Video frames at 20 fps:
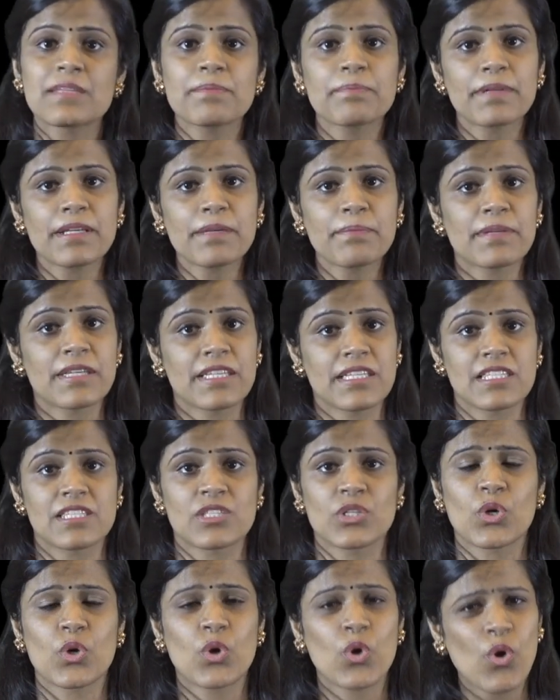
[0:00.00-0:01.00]
simply
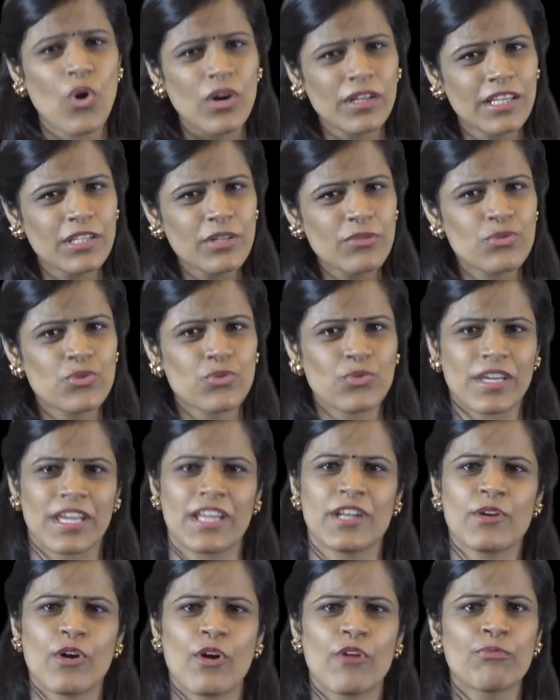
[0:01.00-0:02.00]
because the cognitive
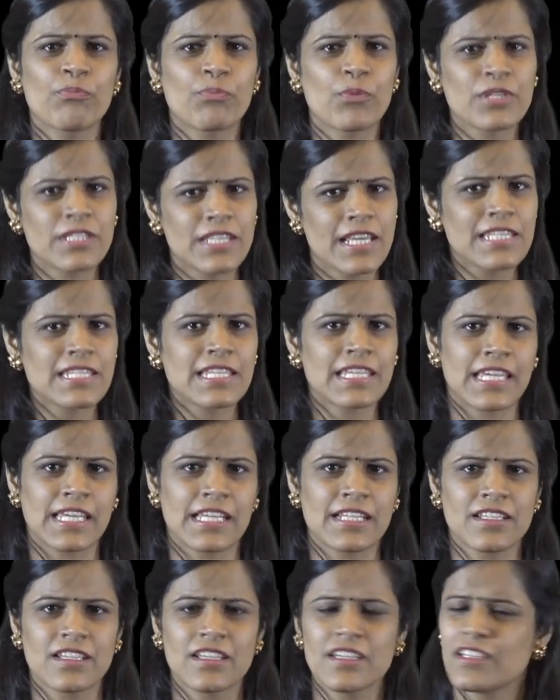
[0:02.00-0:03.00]
strain of
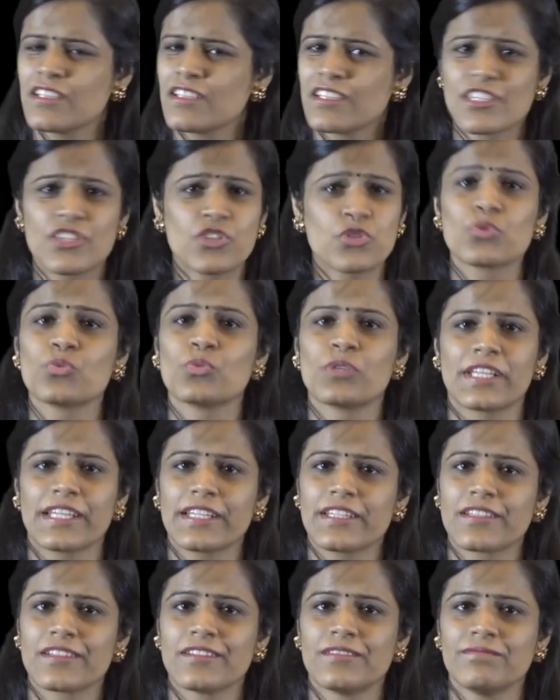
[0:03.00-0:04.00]
processing it is too
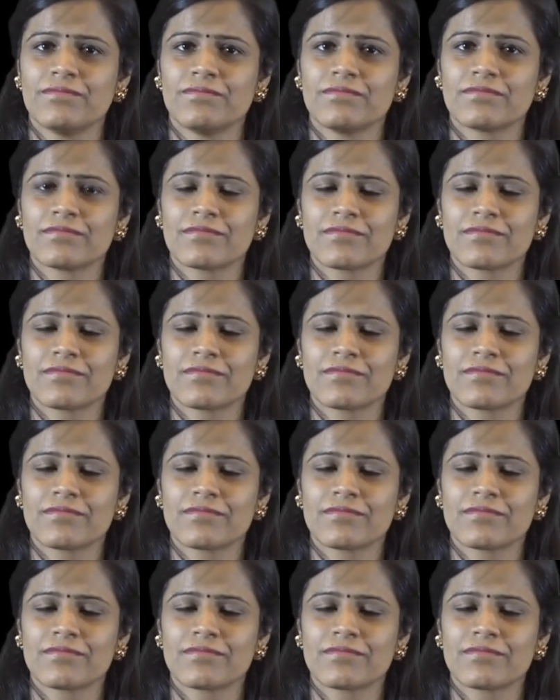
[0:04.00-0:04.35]
great.